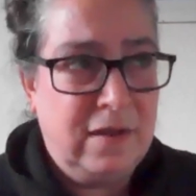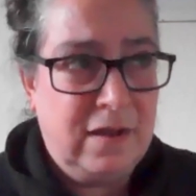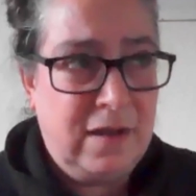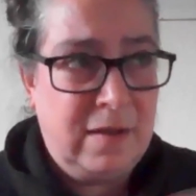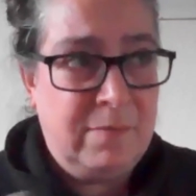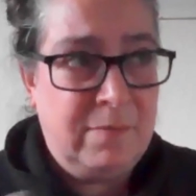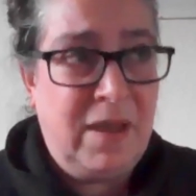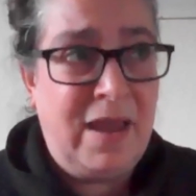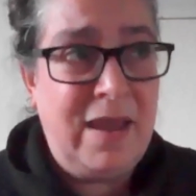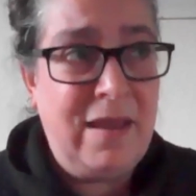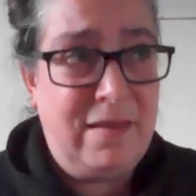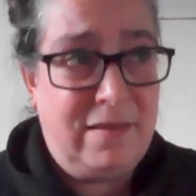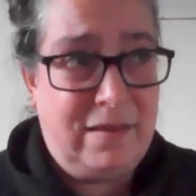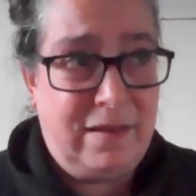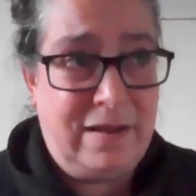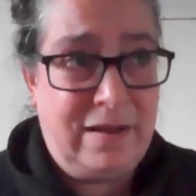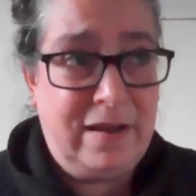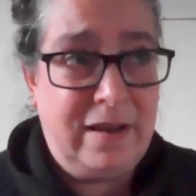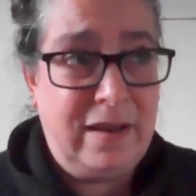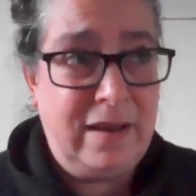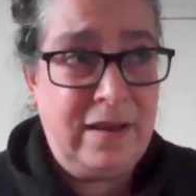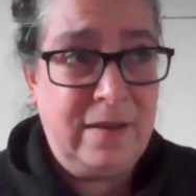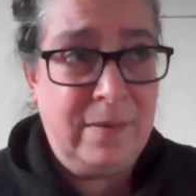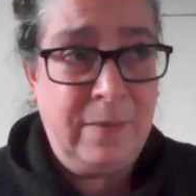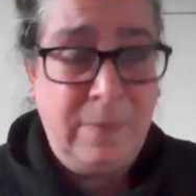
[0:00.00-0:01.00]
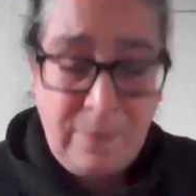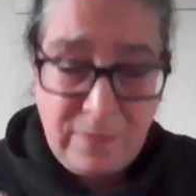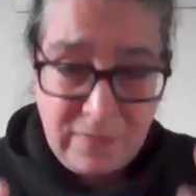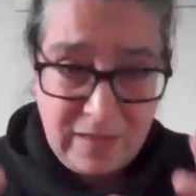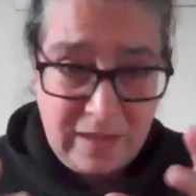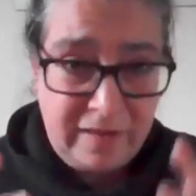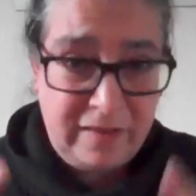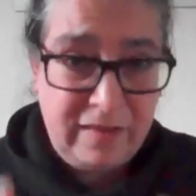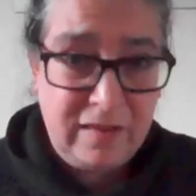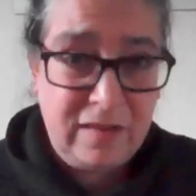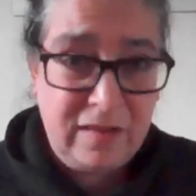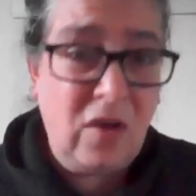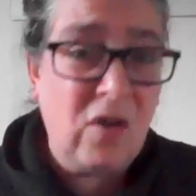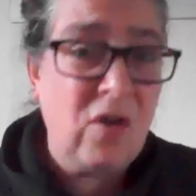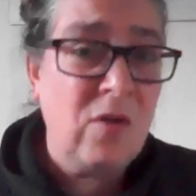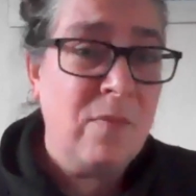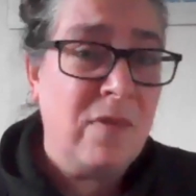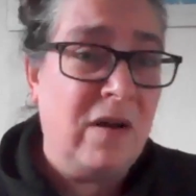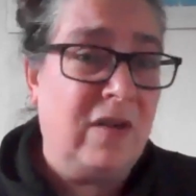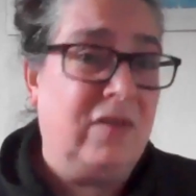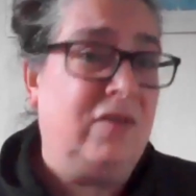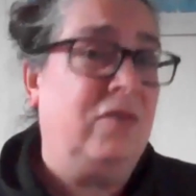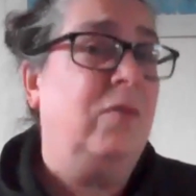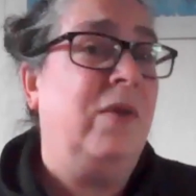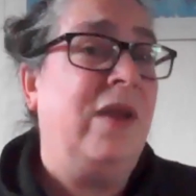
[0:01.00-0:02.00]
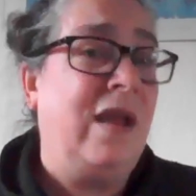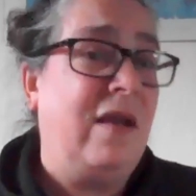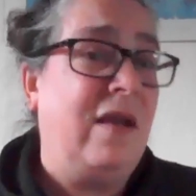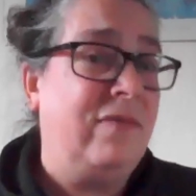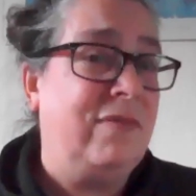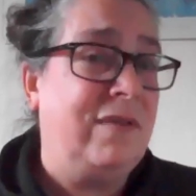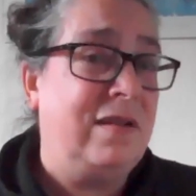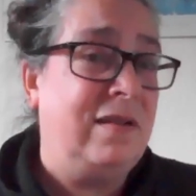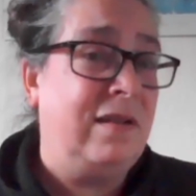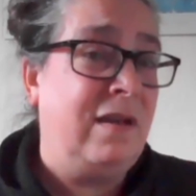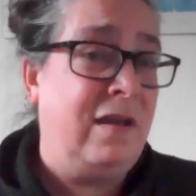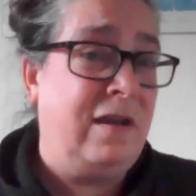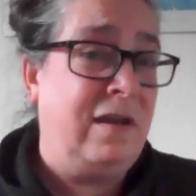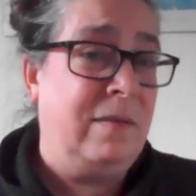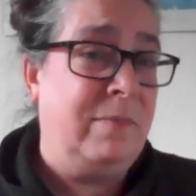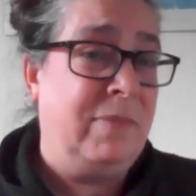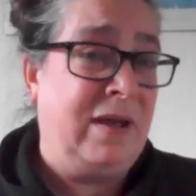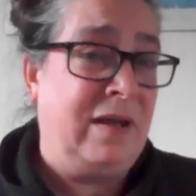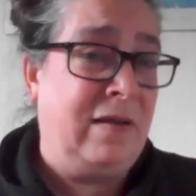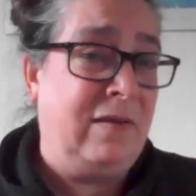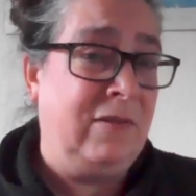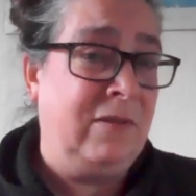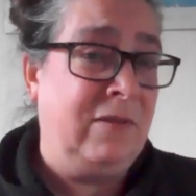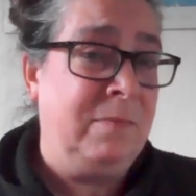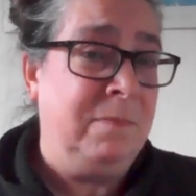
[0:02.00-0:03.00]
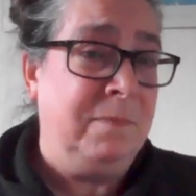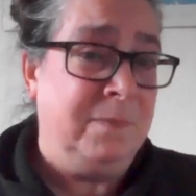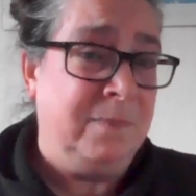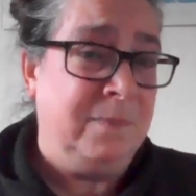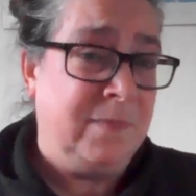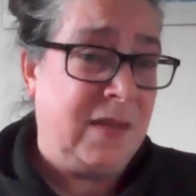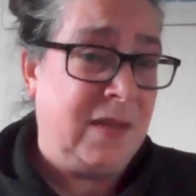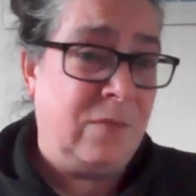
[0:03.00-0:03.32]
And basically, there's so much we have to learn about them,